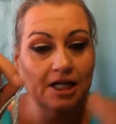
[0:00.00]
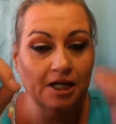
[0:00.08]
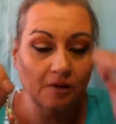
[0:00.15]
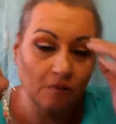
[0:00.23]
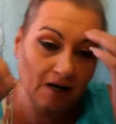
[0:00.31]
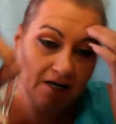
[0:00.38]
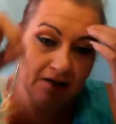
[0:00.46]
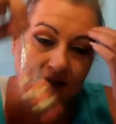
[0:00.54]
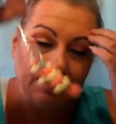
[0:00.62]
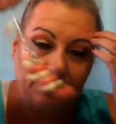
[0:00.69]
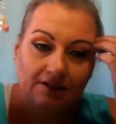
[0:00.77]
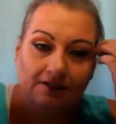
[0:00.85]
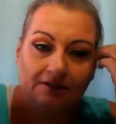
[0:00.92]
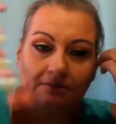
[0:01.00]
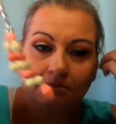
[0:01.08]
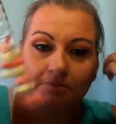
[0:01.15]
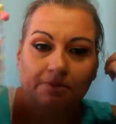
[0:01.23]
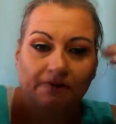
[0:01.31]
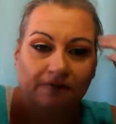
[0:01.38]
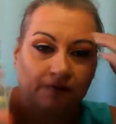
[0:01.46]
ear wires
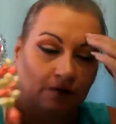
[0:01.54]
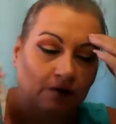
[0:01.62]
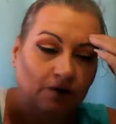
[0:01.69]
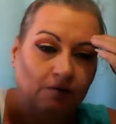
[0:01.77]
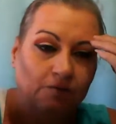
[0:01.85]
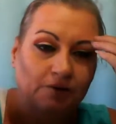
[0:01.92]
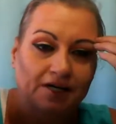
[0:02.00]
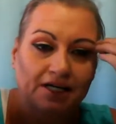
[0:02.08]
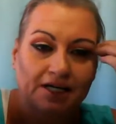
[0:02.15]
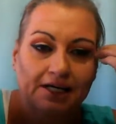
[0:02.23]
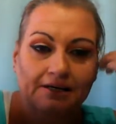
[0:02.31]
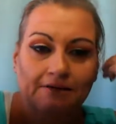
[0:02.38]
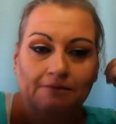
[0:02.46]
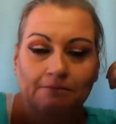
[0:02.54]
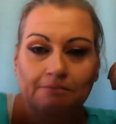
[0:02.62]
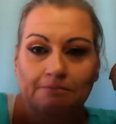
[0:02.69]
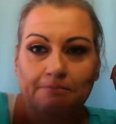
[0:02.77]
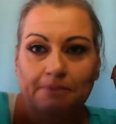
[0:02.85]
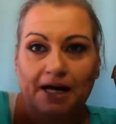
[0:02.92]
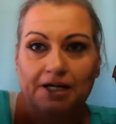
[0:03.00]
before we
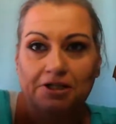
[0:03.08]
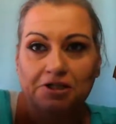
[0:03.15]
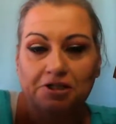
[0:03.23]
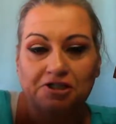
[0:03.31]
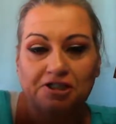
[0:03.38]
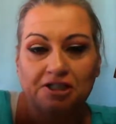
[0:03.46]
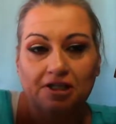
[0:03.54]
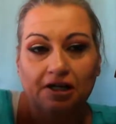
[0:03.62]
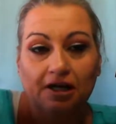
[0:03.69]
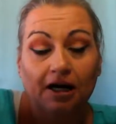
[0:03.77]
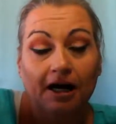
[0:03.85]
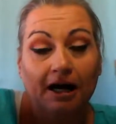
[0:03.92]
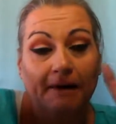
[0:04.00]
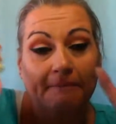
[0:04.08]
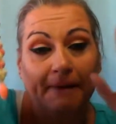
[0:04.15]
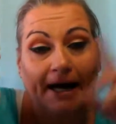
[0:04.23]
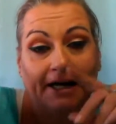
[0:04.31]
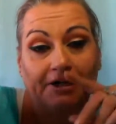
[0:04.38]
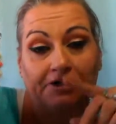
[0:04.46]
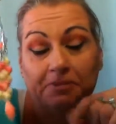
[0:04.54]
package
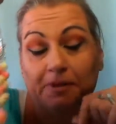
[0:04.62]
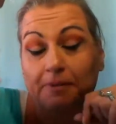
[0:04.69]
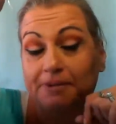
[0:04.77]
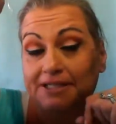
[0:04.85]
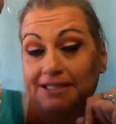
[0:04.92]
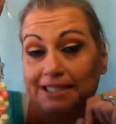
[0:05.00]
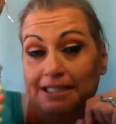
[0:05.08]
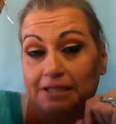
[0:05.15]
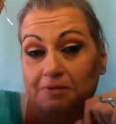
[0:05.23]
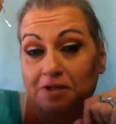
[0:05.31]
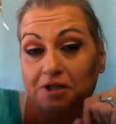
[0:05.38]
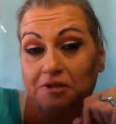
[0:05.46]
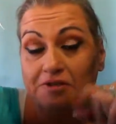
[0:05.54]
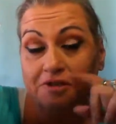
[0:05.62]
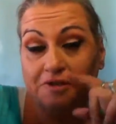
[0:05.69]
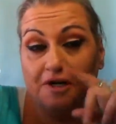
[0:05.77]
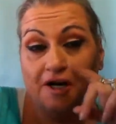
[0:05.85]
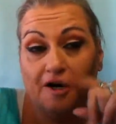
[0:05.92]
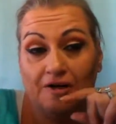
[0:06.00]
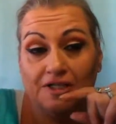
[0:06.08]
them up and send them to you so
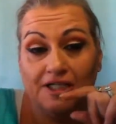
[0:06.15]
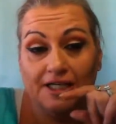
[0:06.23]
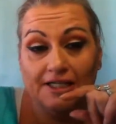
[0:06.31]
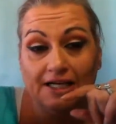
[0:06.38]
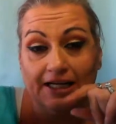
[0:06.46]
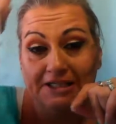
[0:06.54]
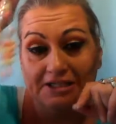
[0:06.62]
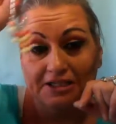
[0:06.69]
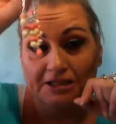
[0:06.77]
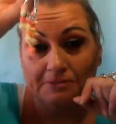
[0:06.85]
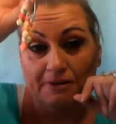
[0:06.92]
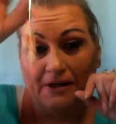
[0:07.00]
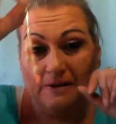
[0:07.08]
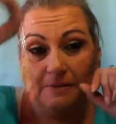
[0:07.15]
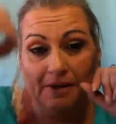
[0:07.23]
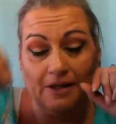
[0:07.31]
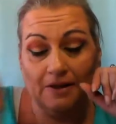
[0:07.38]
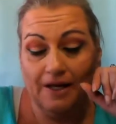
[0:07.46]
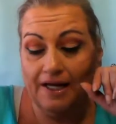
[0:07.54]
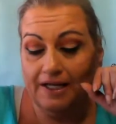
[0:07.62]
they are sanitized because my grubby
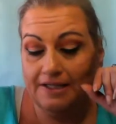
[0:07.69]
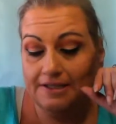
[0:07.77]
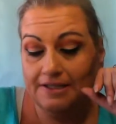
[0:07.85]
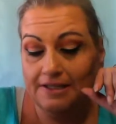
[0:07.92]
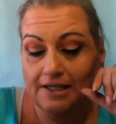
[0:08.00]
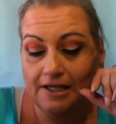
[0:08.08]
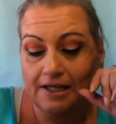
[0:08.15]
little hands.